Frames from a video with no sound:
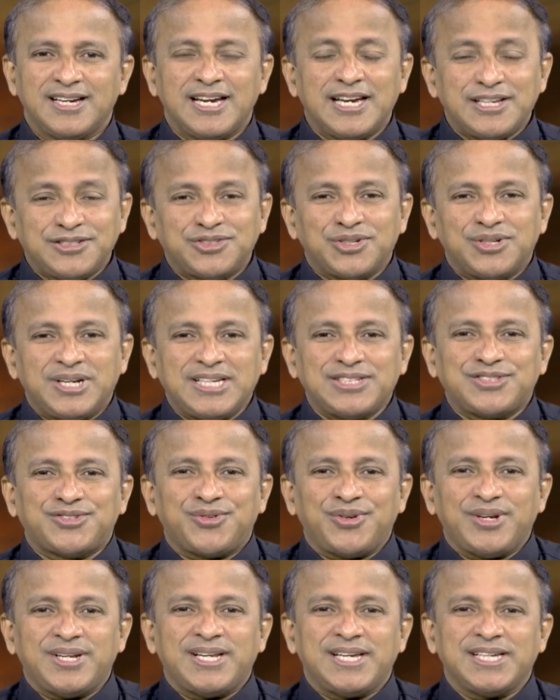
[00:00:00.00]
In
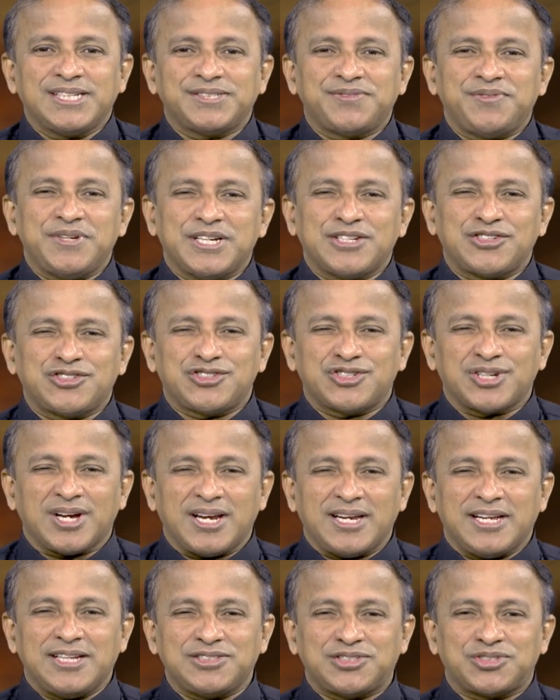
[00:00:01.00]
today's readings, we are
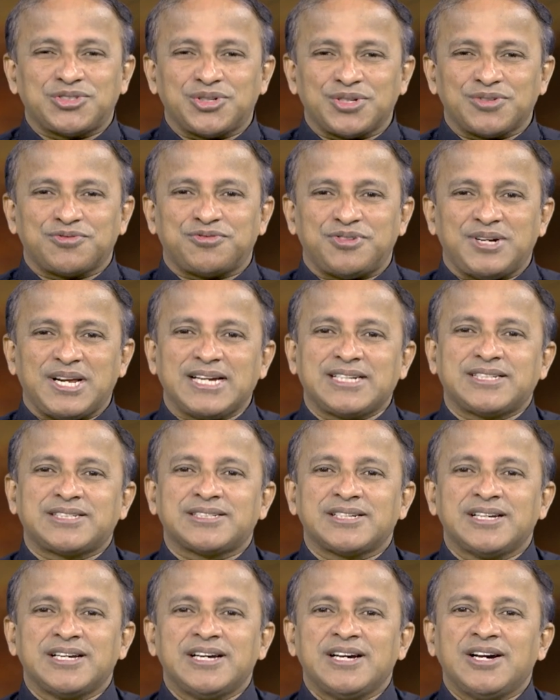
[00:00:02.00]
challenged to
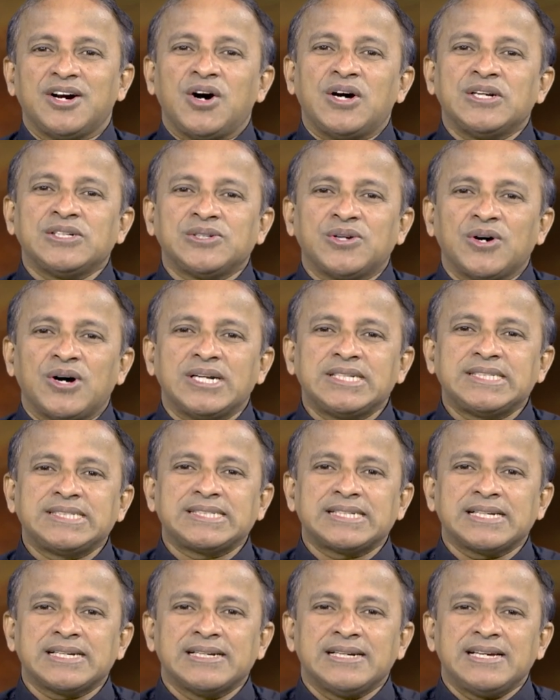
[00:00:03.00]
reflect on
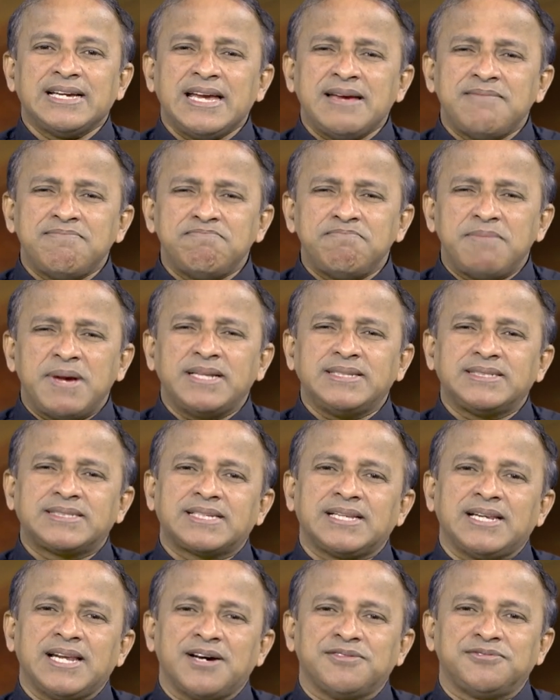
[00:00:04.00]
God's
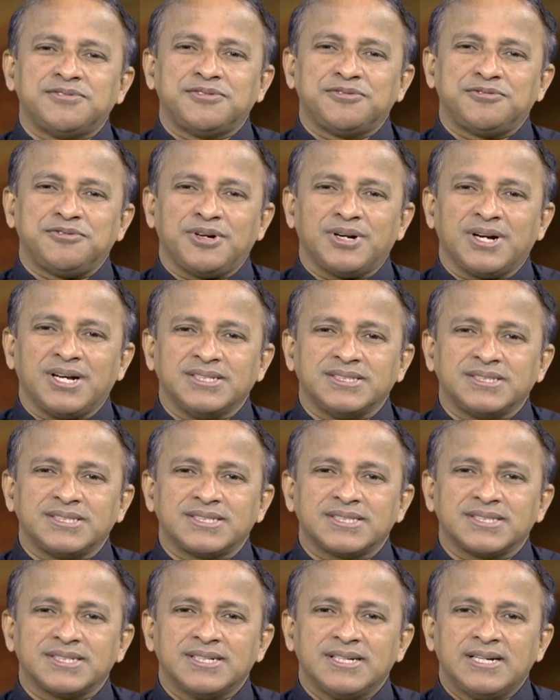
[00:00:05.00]
immense love for
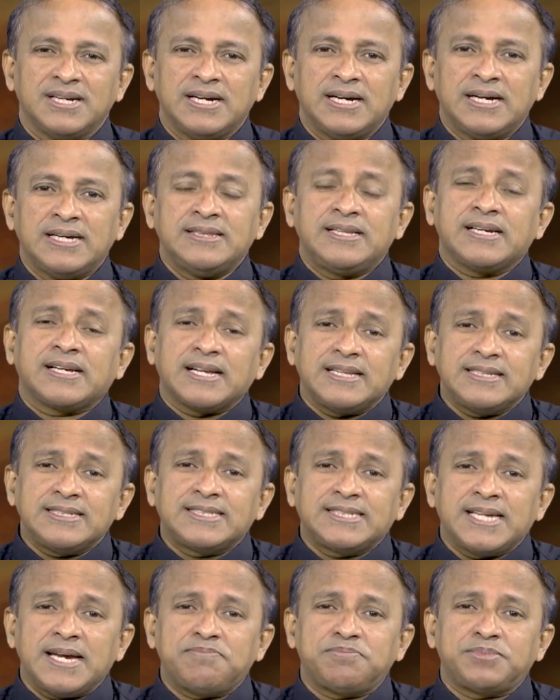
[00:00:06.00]
us. The
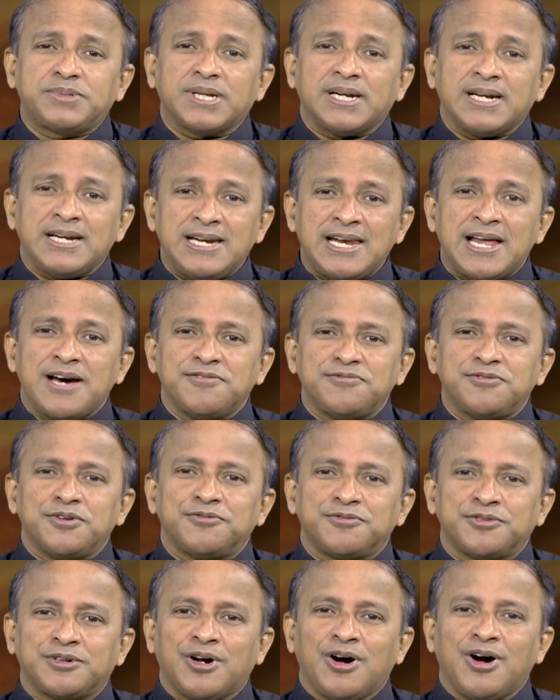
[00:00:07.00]
concept love
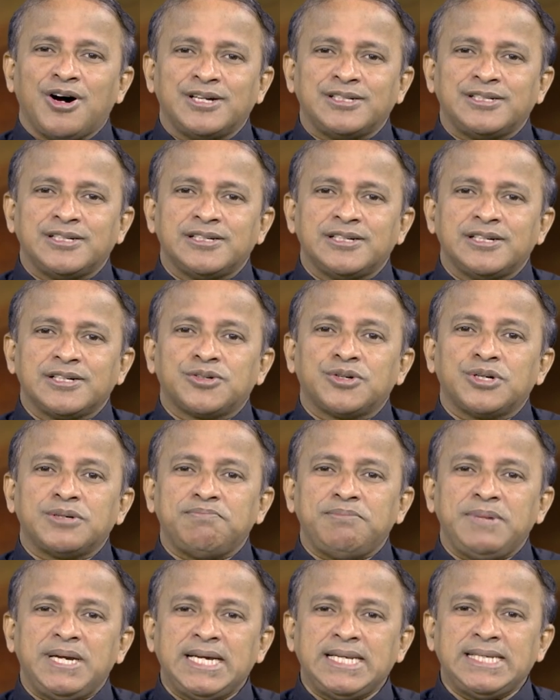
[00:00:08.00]
of God could
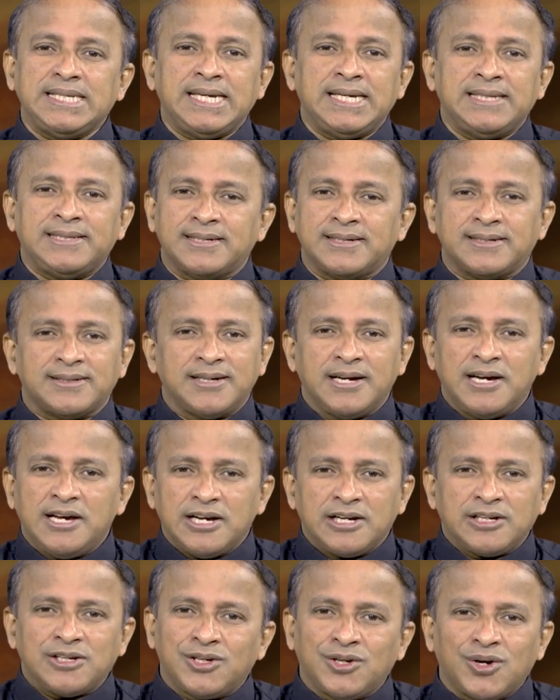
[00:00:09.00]
mean either
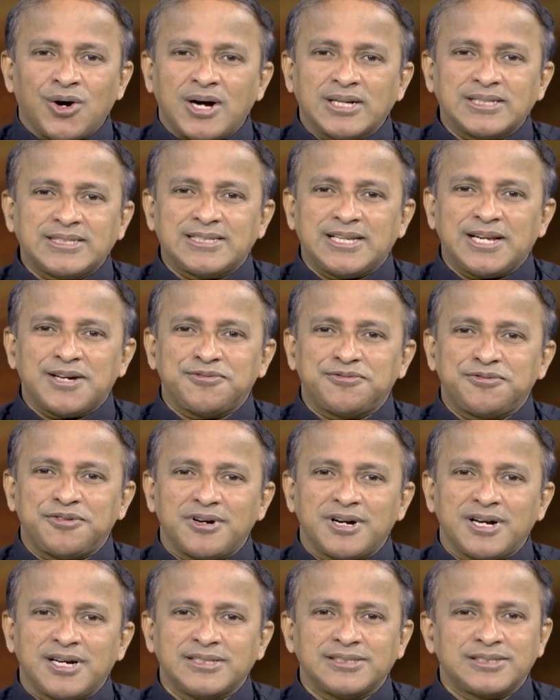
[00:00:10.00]
God's love
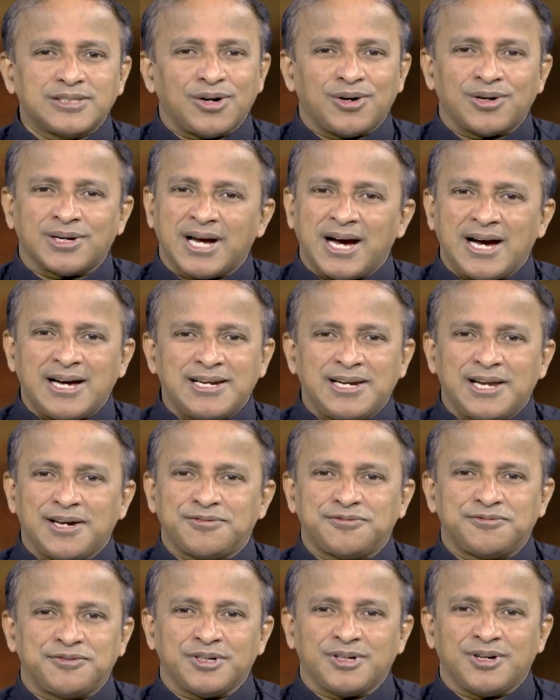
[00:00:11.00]
for us or our
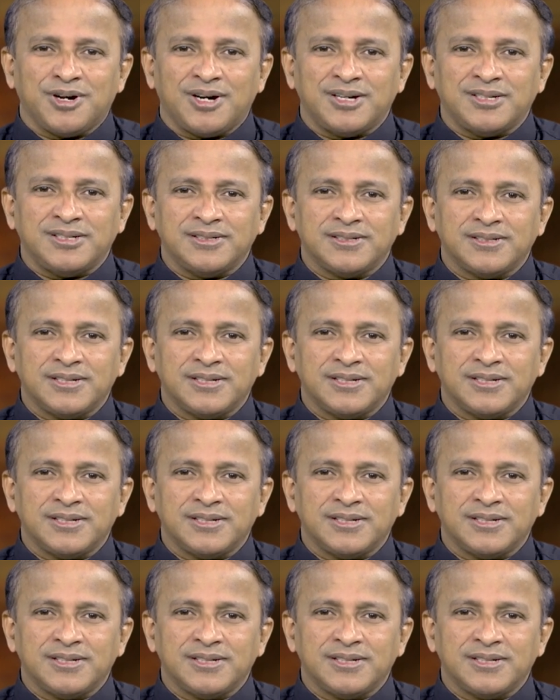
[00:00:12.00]
love for God.